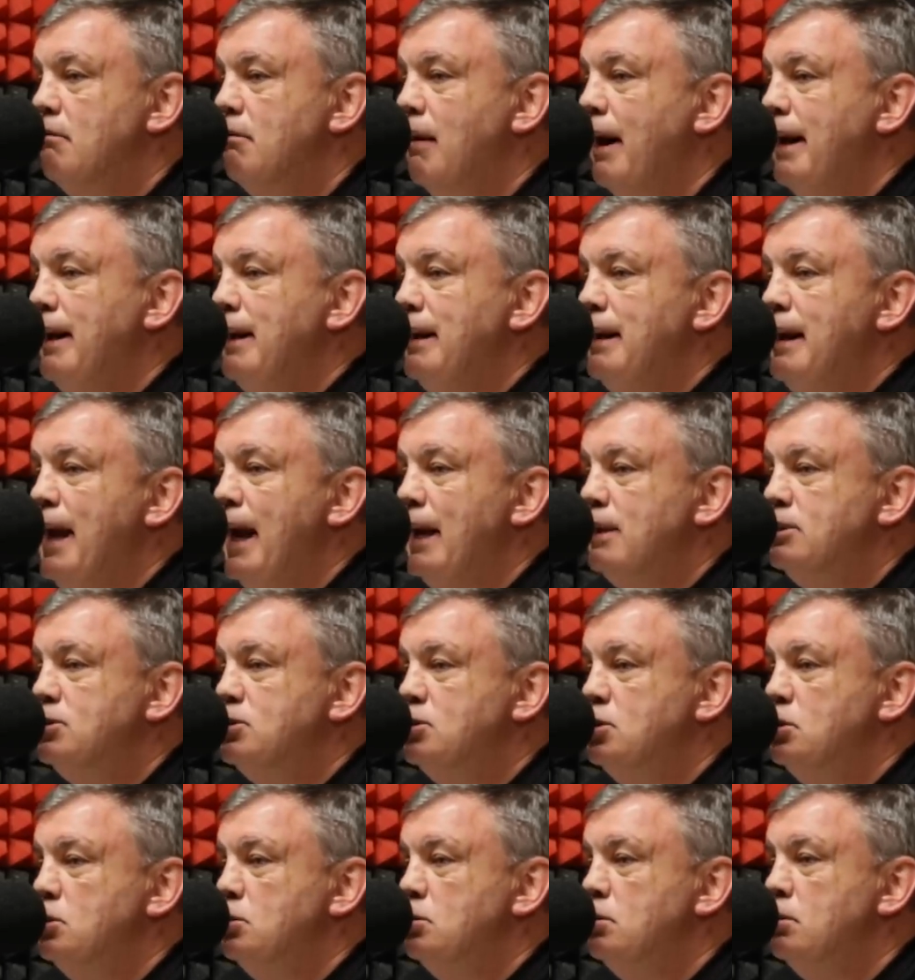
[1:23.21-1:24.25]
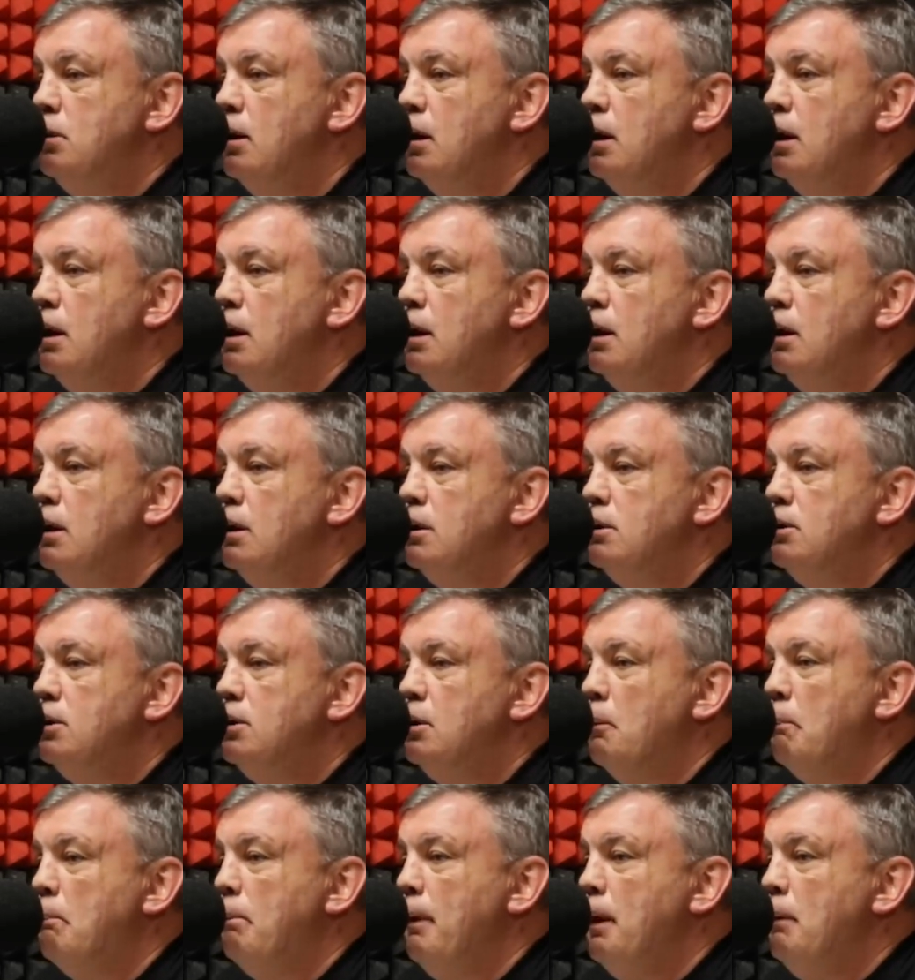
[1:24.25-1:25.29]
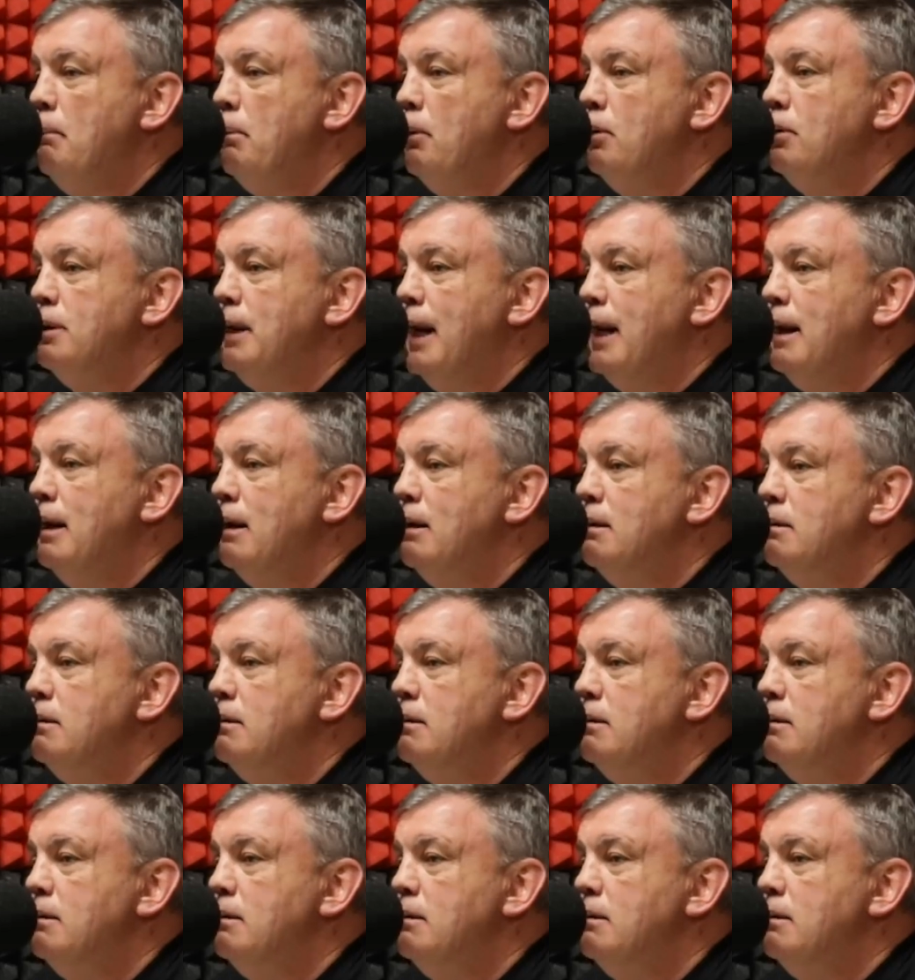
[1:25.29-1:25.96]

right next to the people that